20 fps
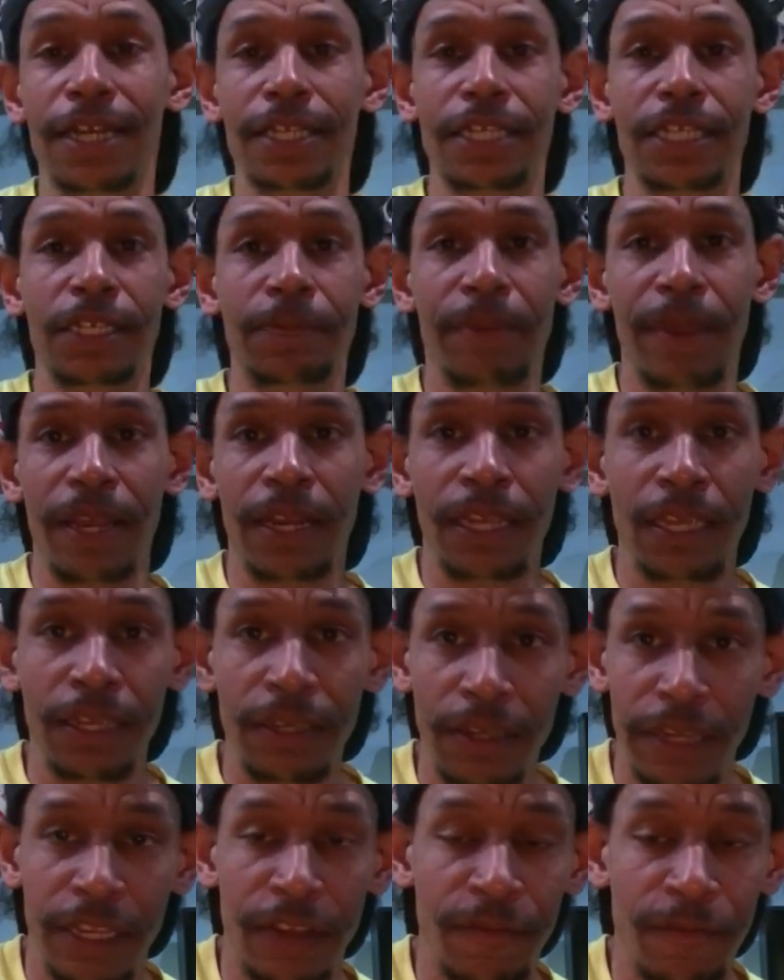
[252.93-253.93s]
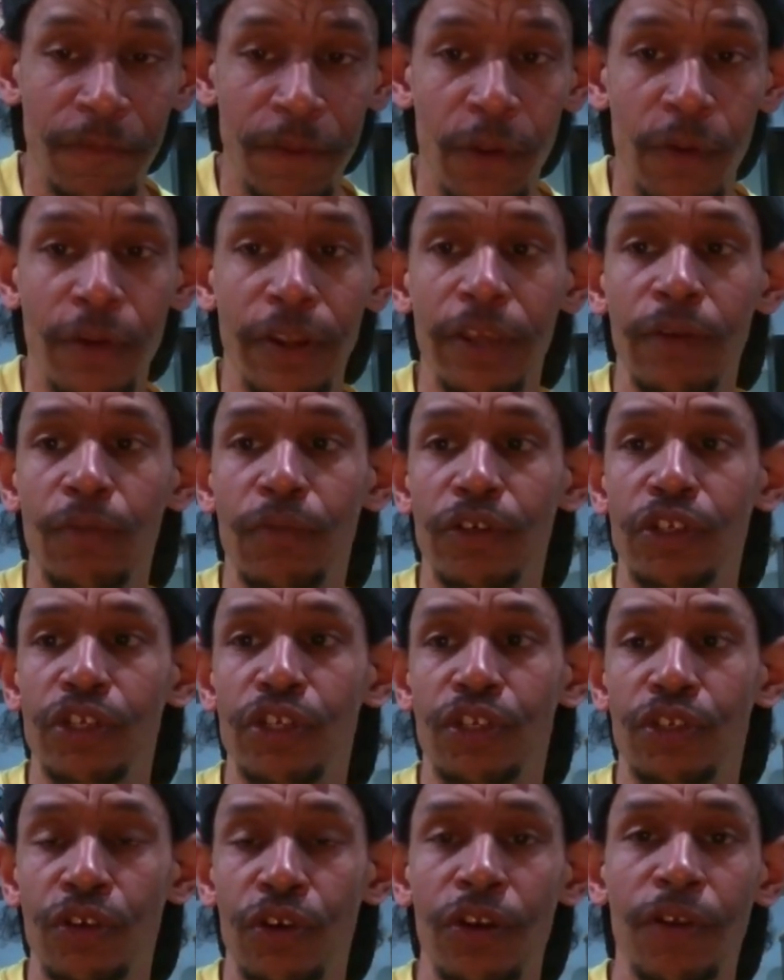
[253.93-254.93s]
not suspending, it's floating, which
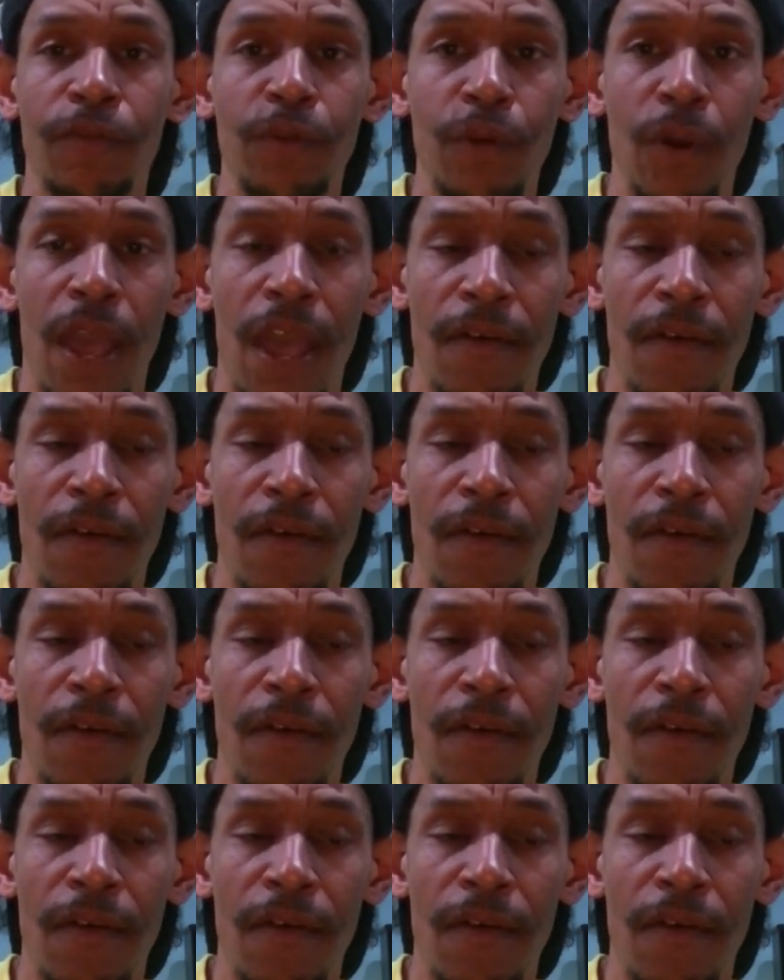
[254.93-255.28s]
is good if you